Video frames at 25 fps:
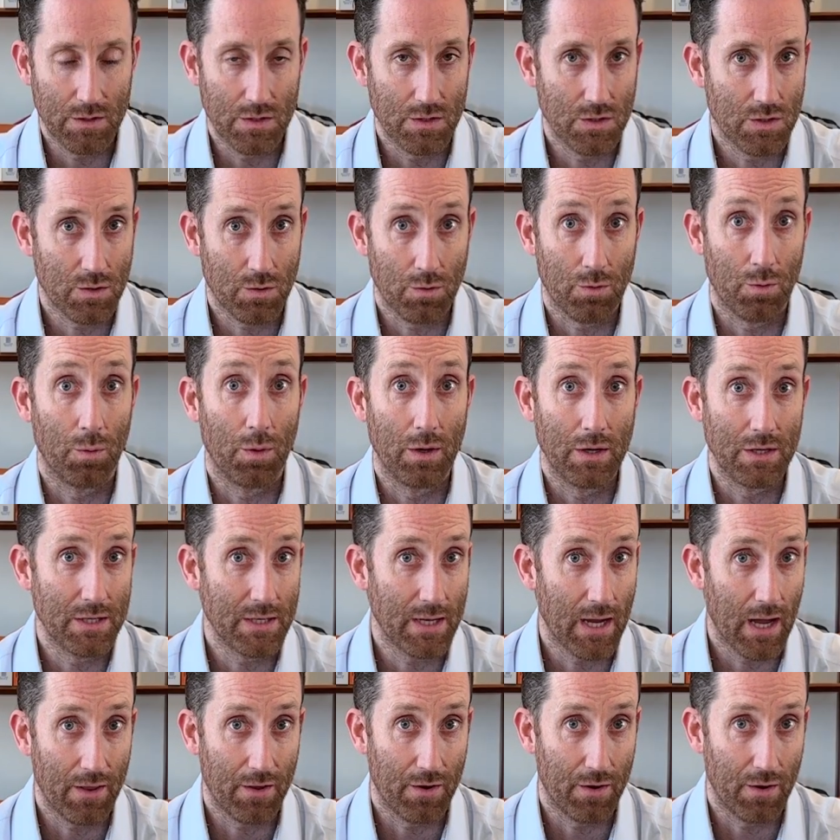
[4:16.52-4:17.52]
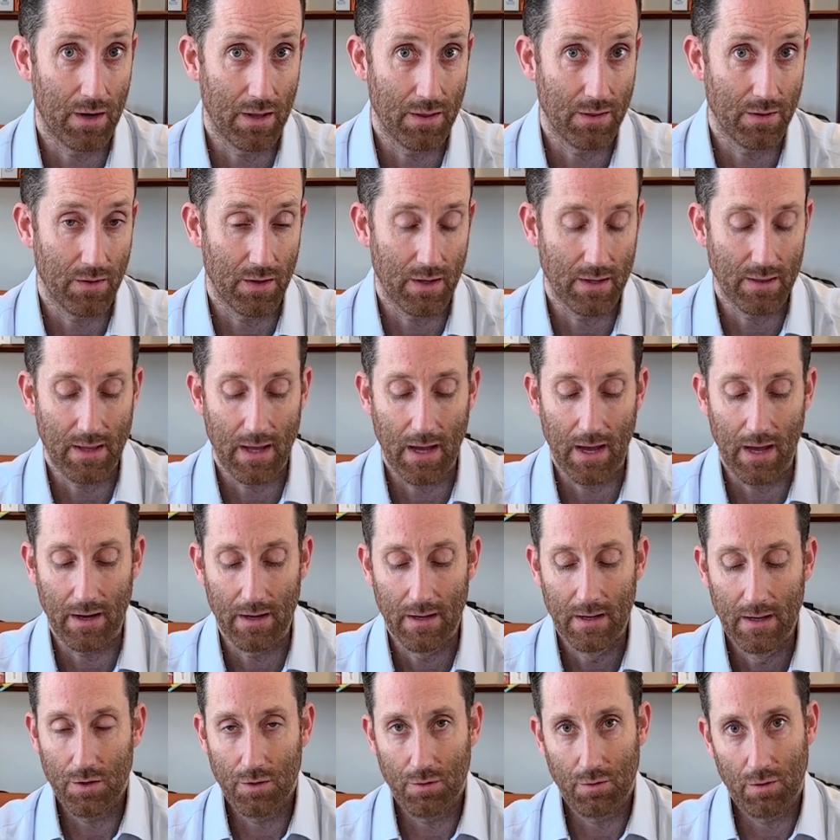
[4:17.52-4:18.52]
screw it together or anything like that.
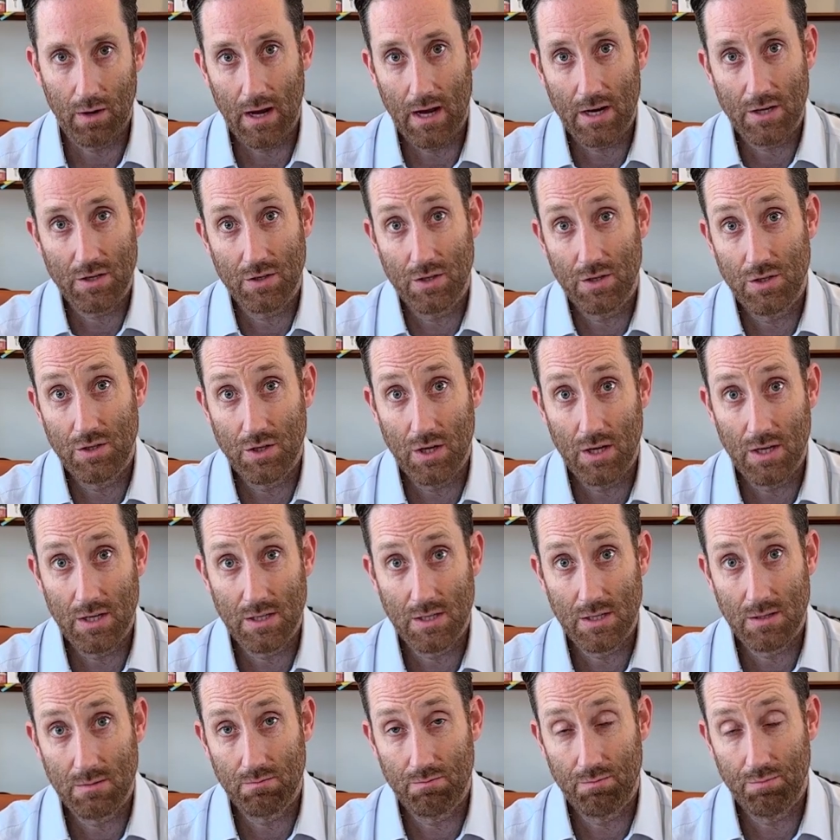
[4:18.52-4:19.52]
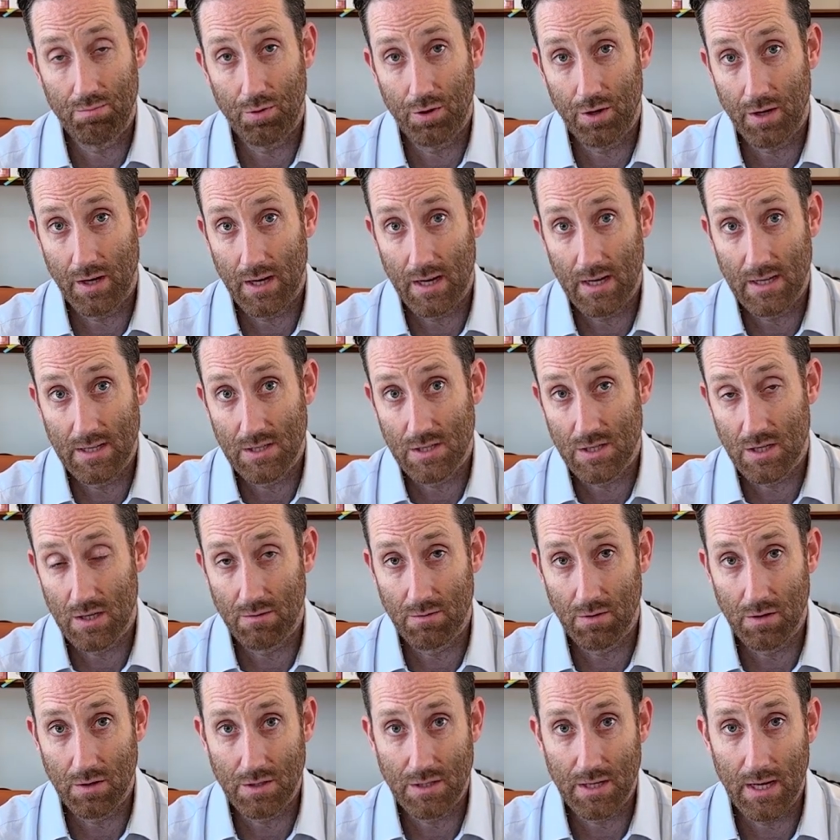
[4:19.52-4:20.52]
You are actually just putting it on
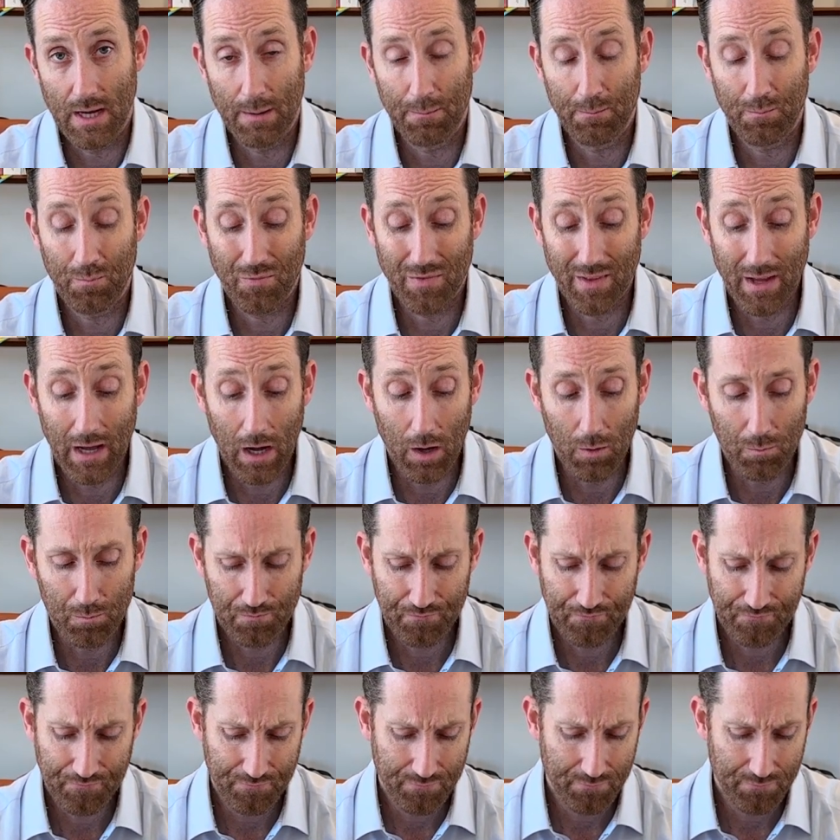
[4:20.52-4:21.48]
servo tape. Now,